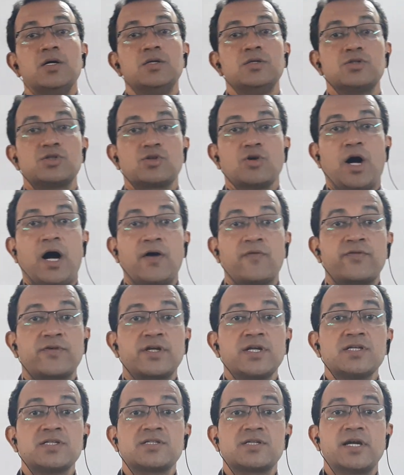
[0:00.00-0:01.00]
So
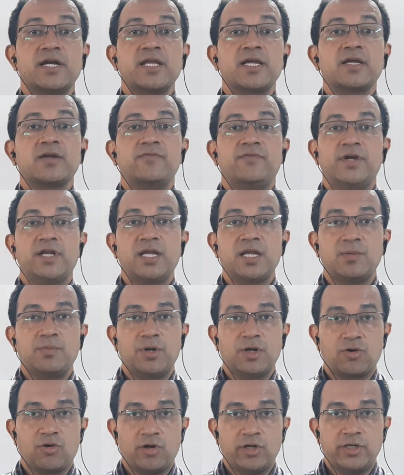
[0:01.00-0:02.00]
after studying the
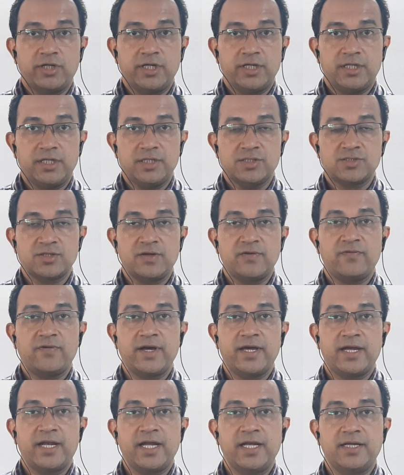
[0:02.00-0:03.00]
variable quantity, so if
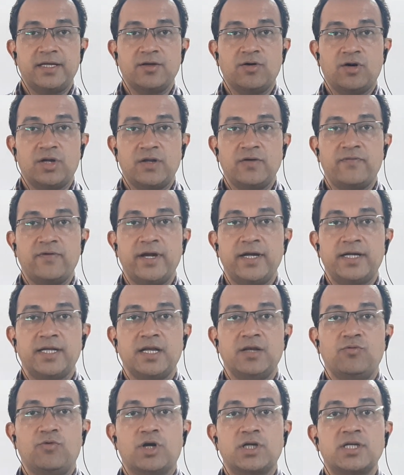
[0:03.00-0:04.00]
I write or if I
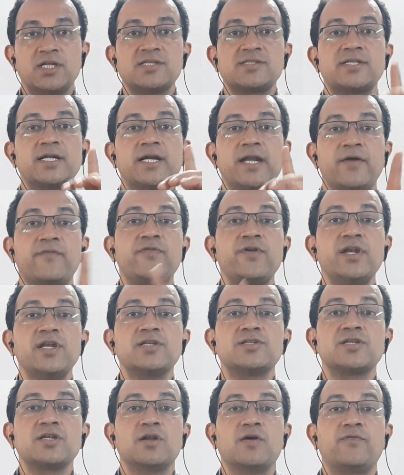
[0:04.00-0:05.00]
tell what is the
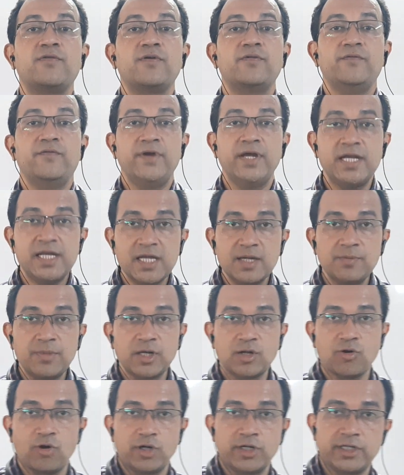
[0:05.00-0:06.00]
definition of a
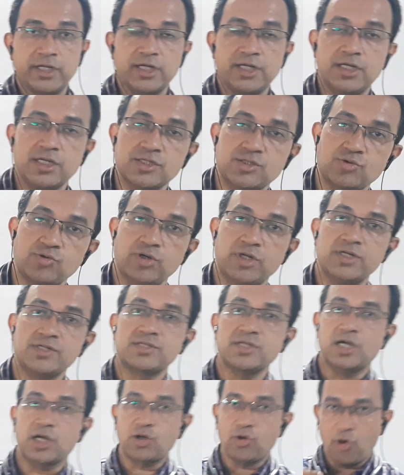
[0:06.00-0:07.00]
variable quantity,
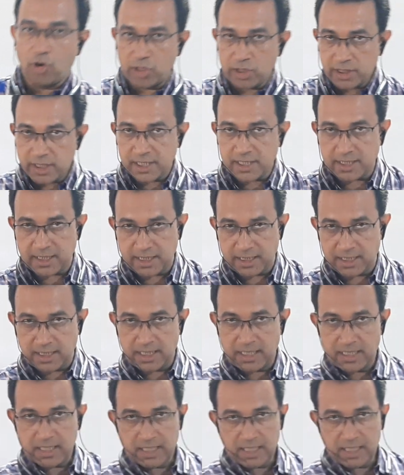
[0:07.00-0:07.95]
students, a quantity